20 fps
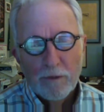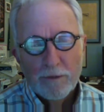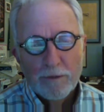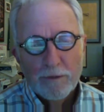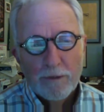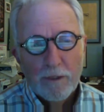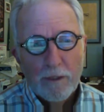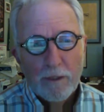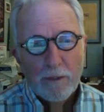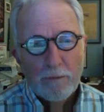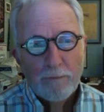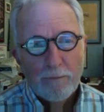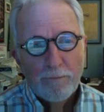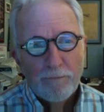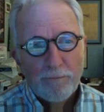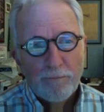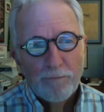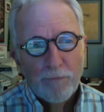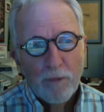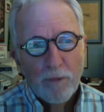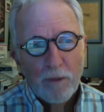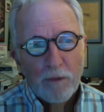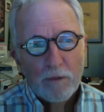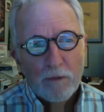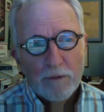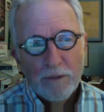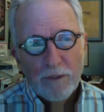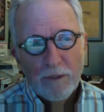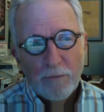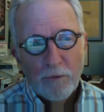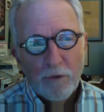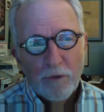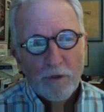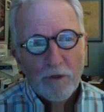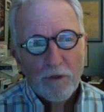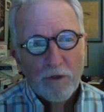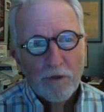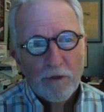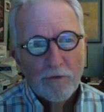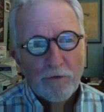set. Same with the
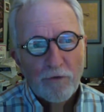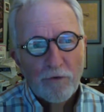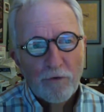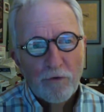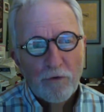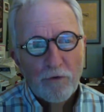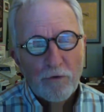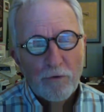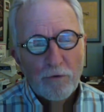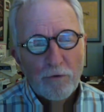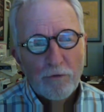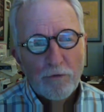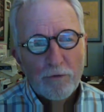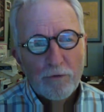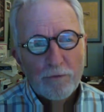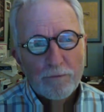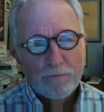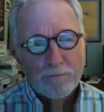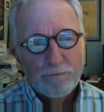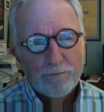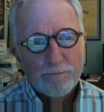Constitution.